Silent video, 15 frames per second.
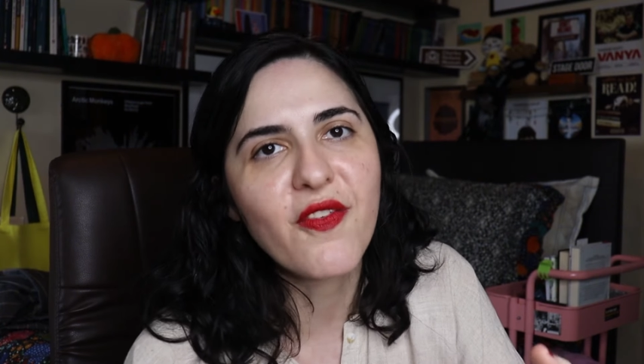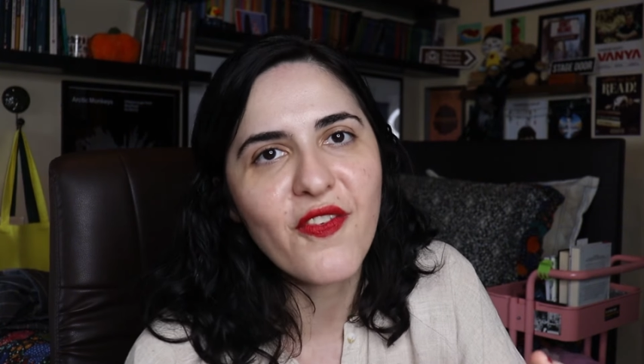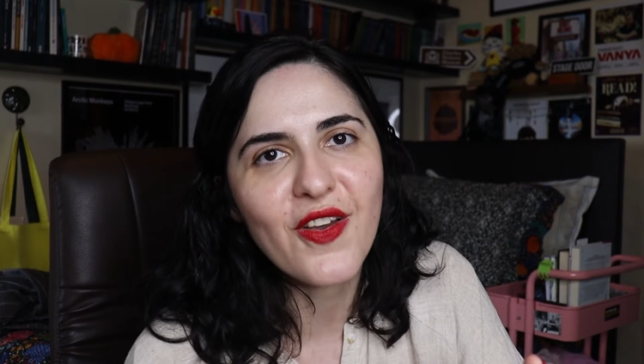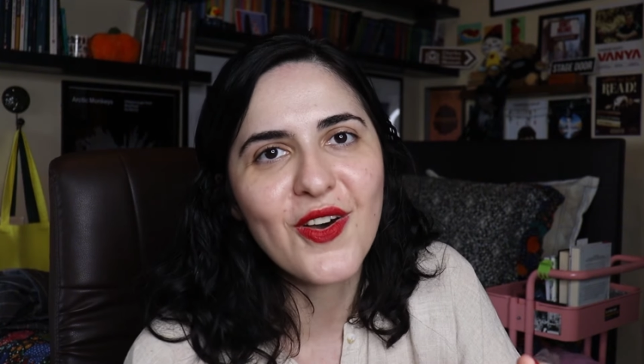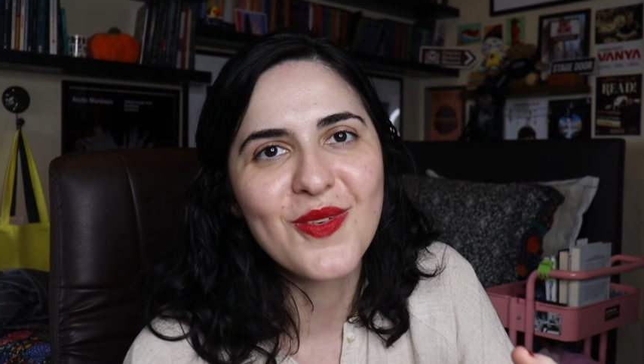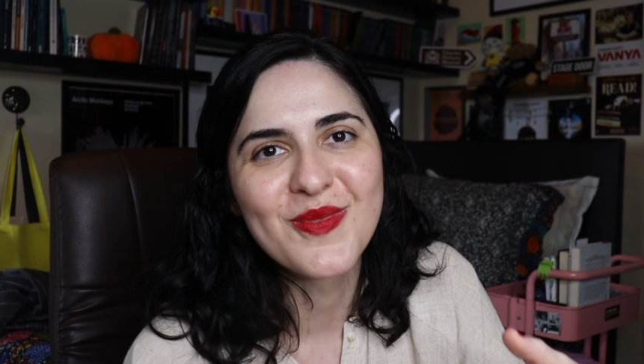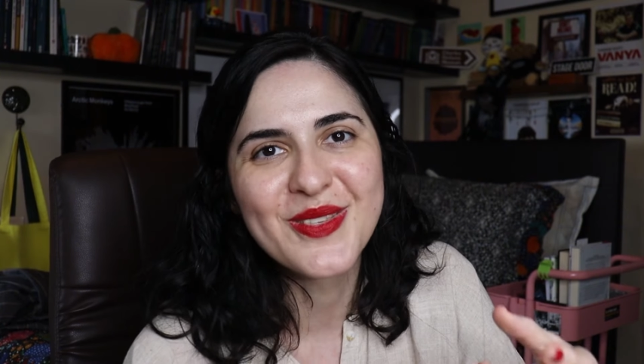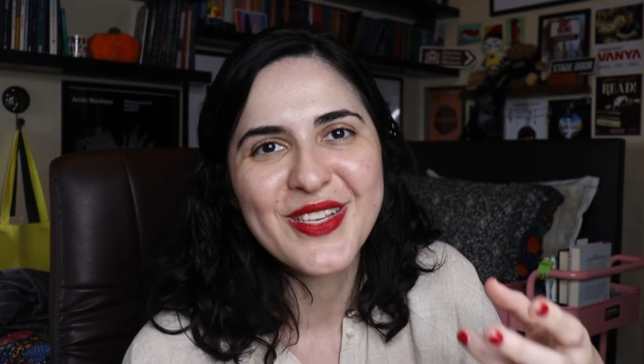
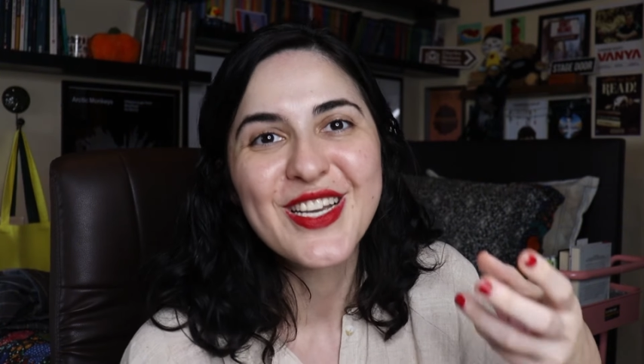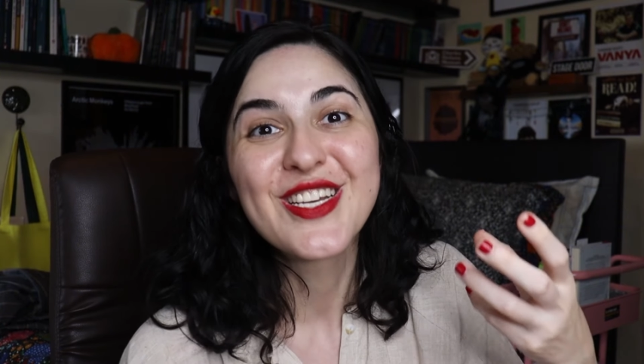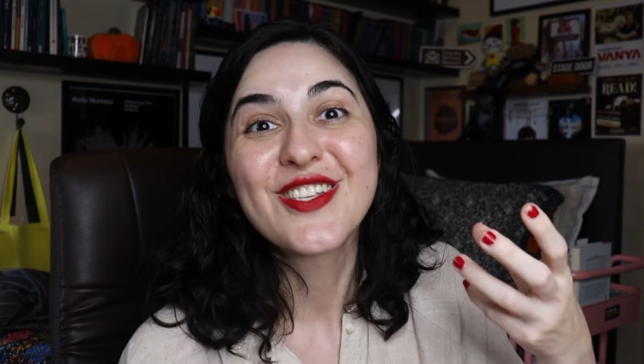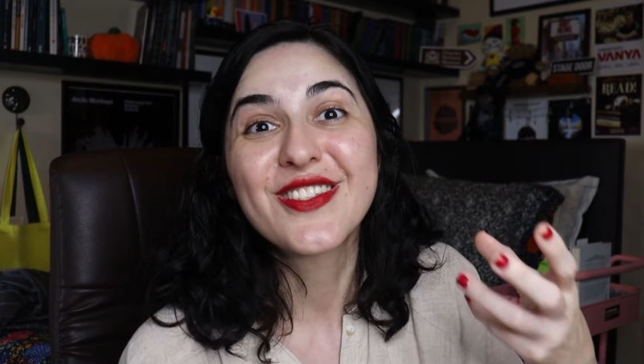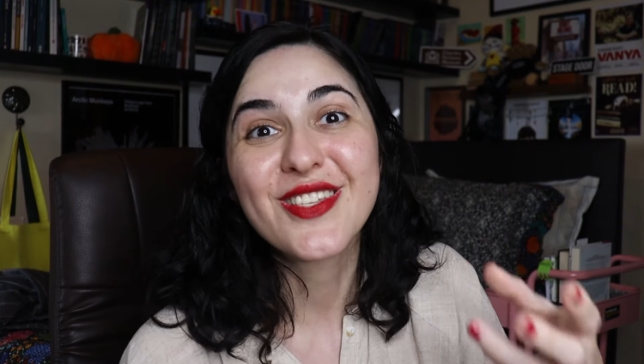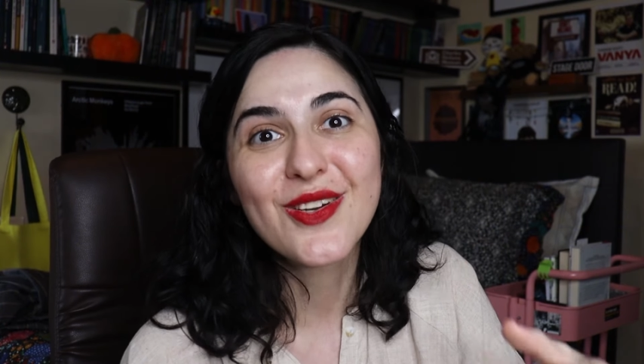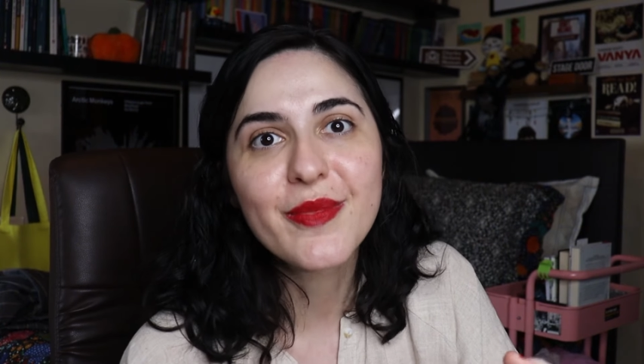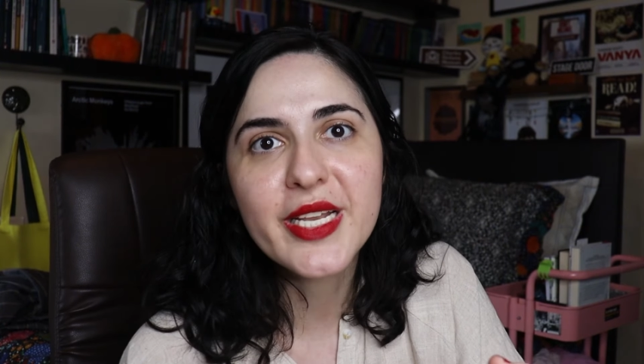films,
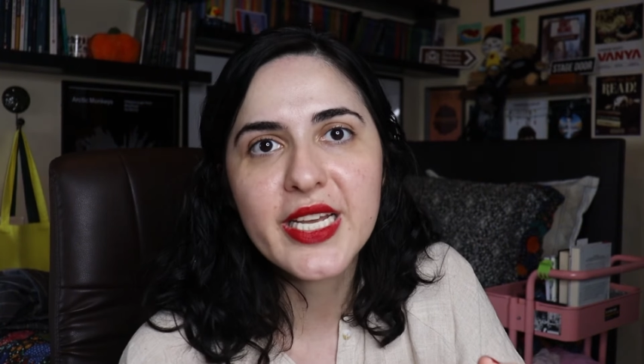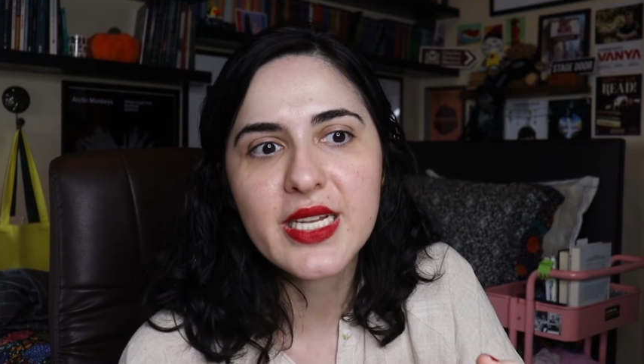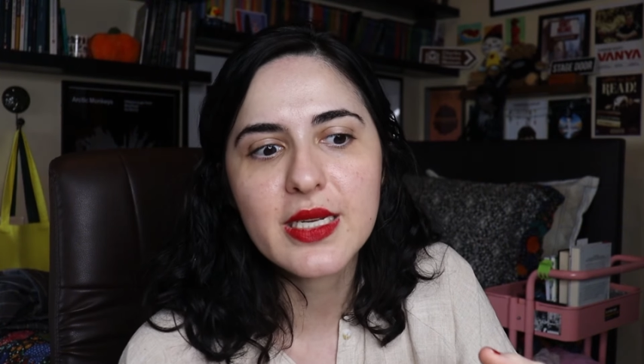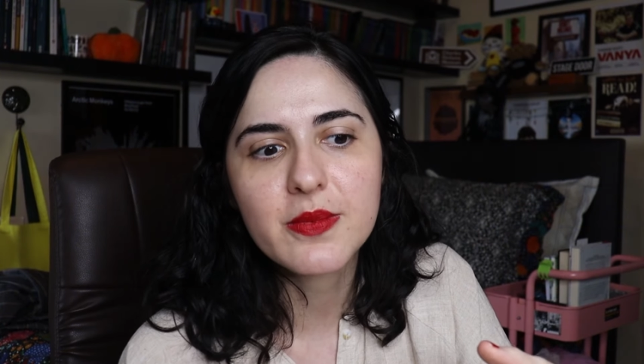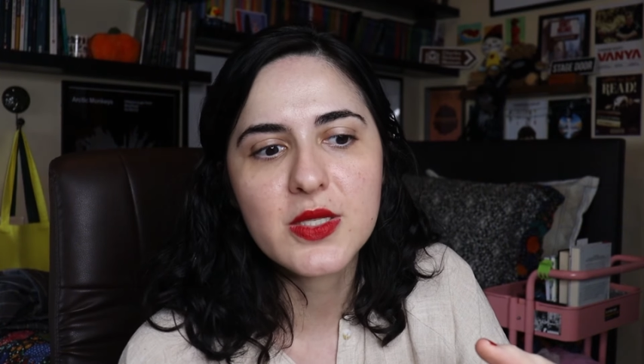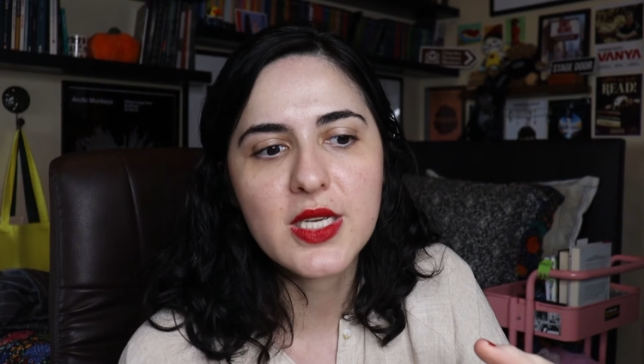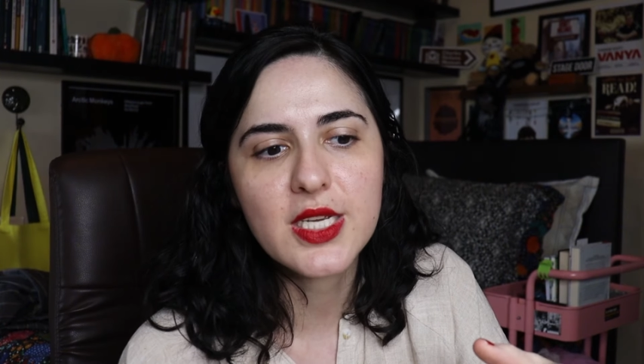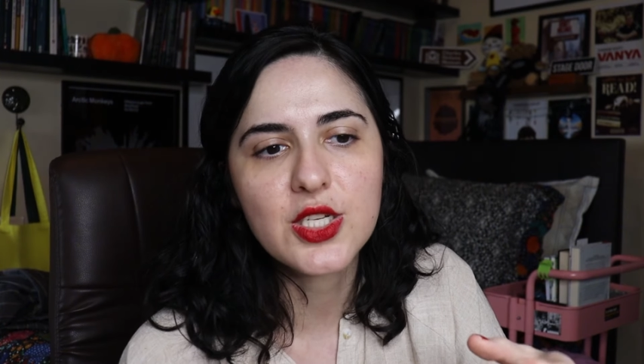so many
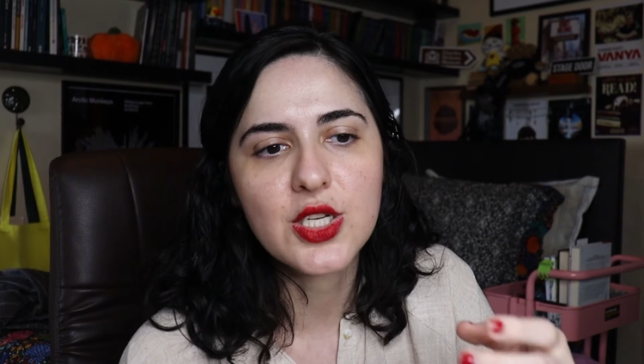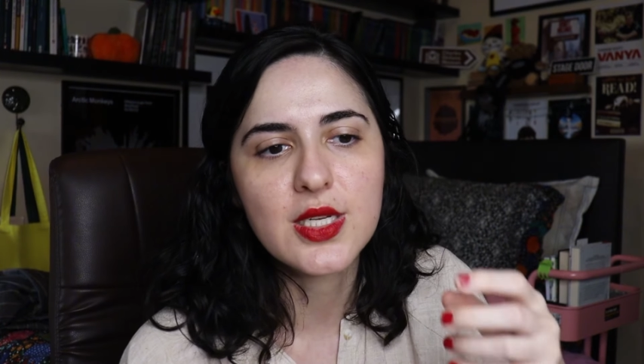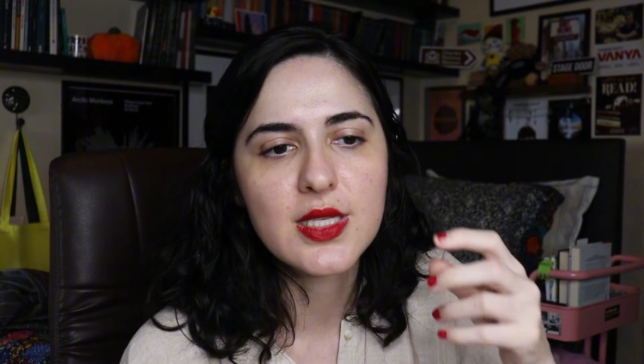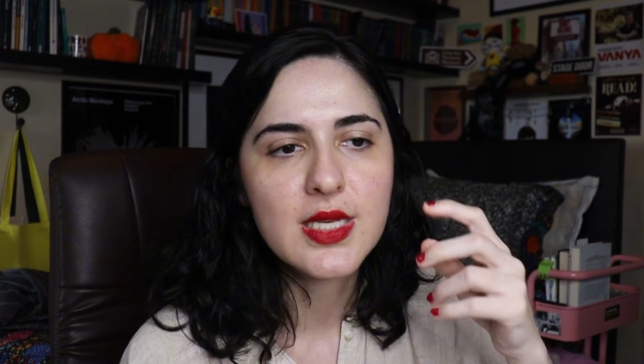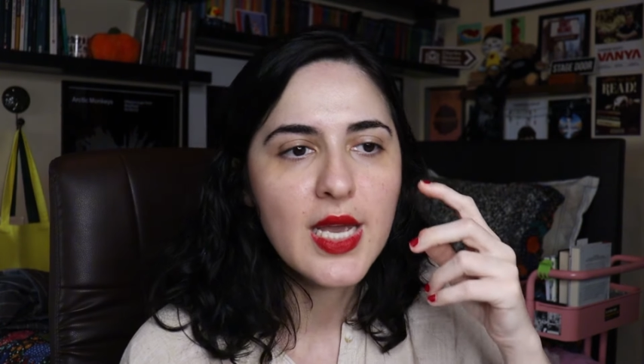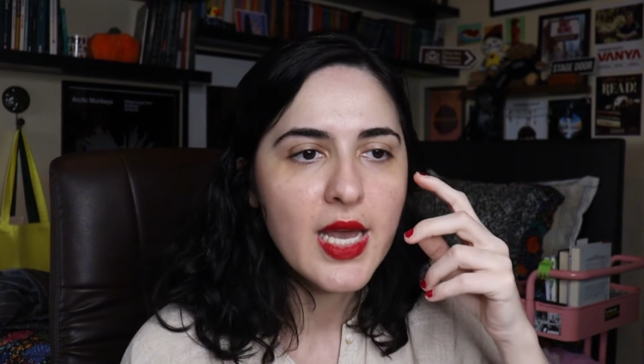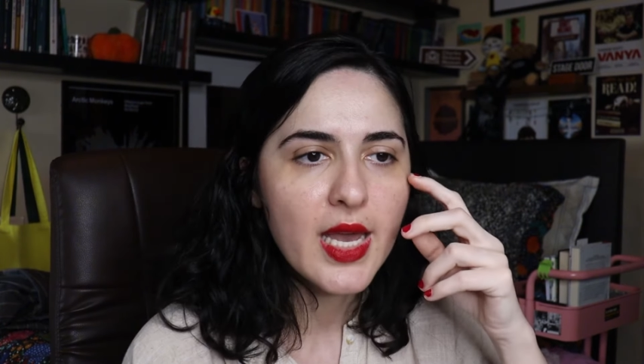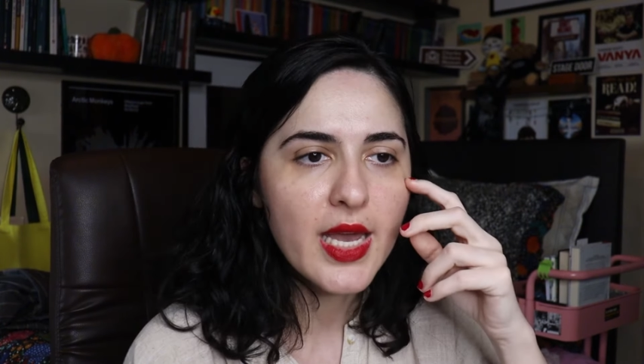adaptations,